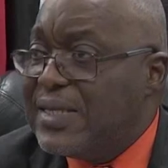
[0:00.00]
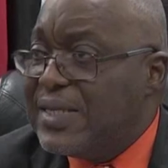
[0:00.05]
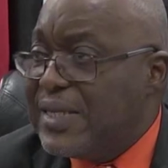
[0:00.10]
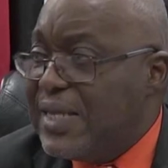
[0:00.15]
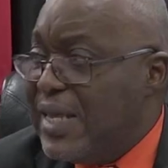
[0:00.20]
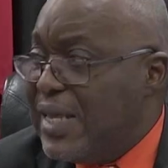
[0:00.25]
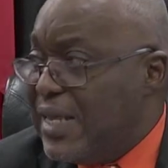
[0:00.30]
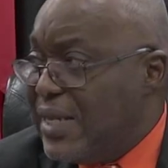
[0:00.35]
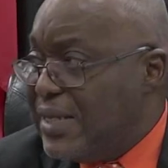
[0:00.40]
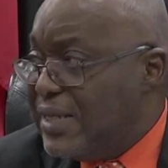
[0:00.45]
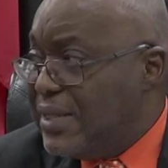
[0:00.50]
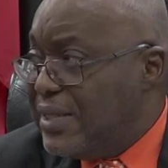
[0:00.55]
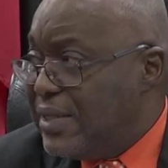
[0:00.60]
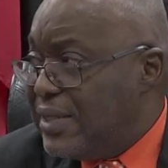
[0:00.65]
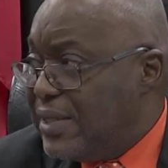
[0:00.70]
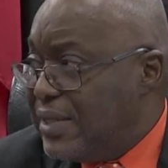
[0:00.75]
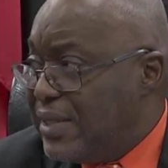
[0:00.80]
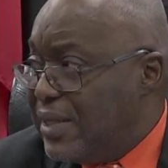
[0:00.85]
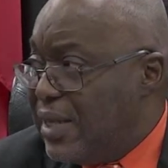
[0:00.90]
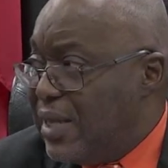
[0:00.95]

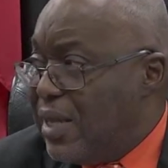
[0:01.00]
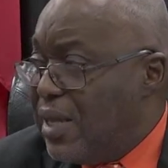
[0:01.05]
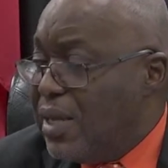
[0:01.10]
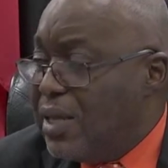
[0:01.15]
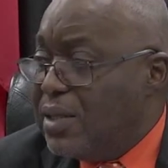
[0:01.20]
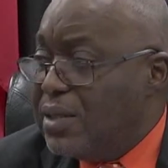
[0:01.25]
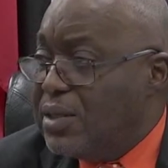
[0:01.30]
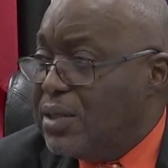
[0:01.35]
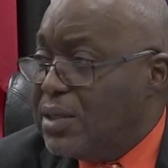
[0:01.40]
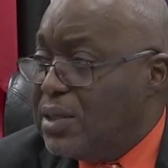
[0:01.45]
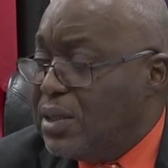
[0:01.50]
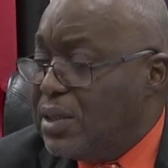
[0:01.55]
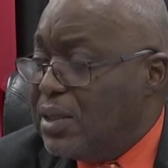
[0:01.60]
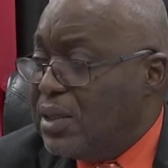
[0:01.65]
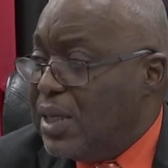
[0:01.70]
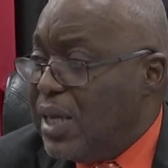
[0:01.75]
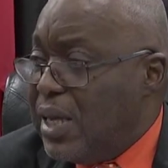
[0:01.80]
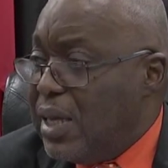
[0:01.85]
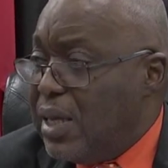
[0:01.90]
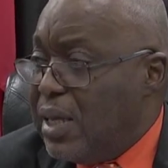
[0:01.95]
skills
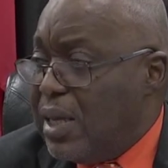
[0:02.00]
to